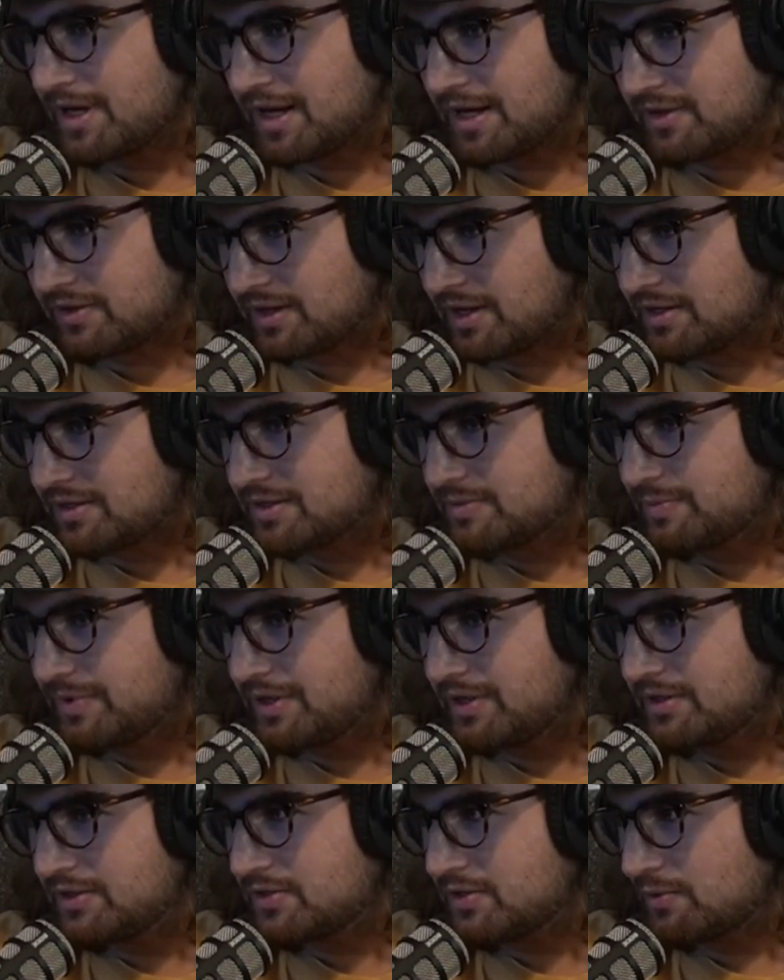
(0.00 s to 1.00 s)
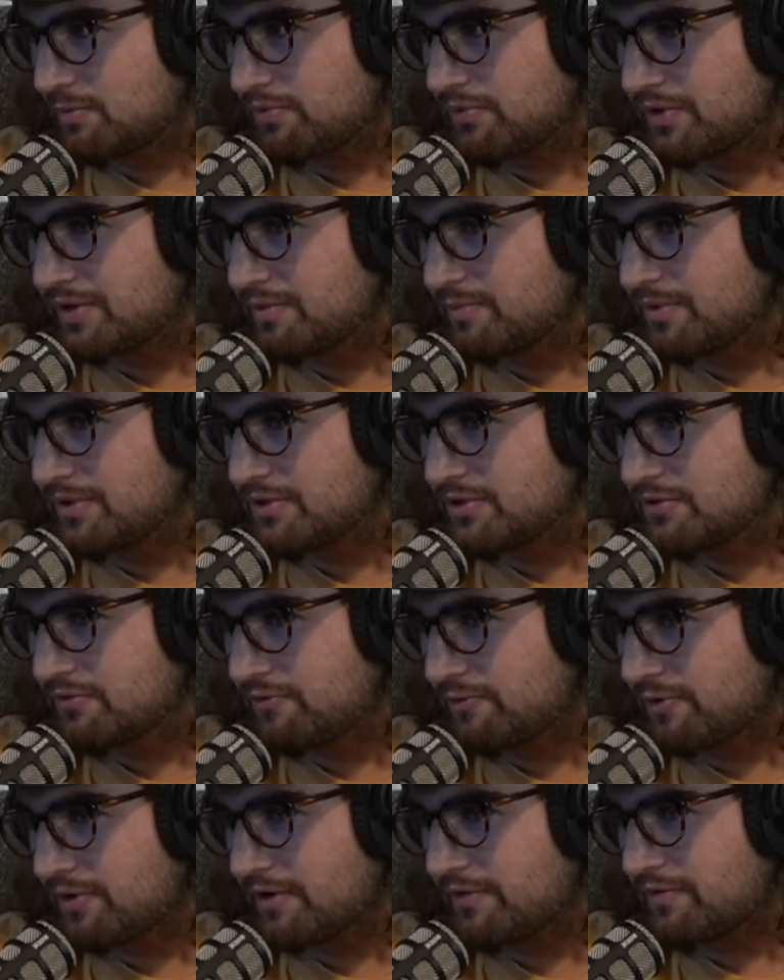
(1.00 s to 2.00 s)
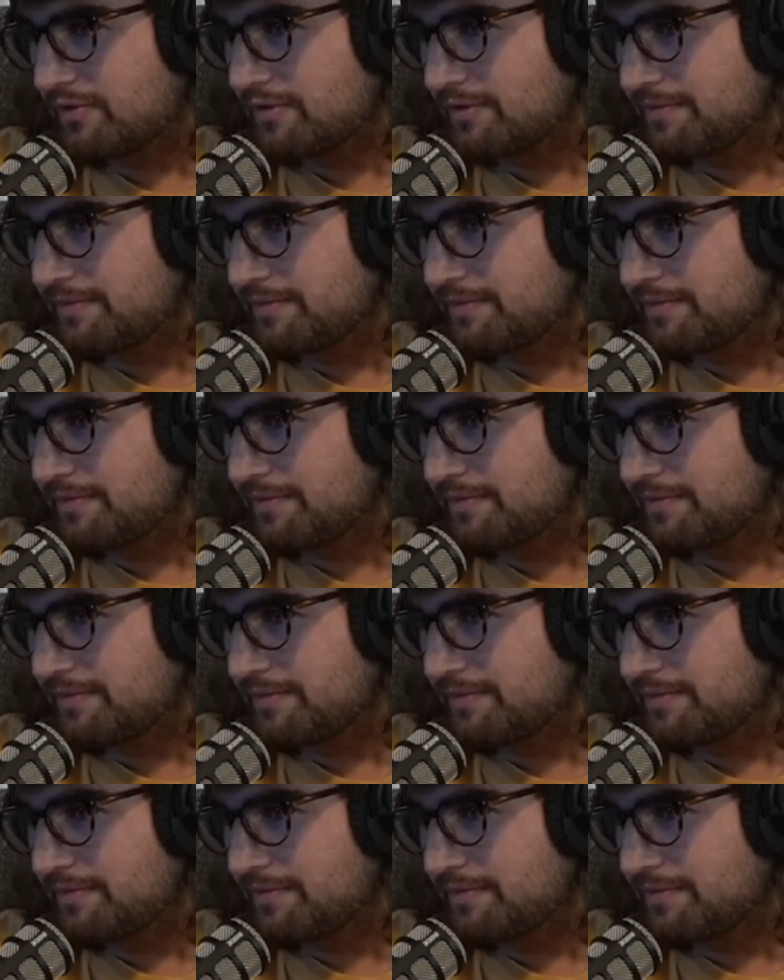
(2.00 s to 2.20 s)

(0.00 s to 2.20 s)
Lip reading: at that speed. So pretty much forever.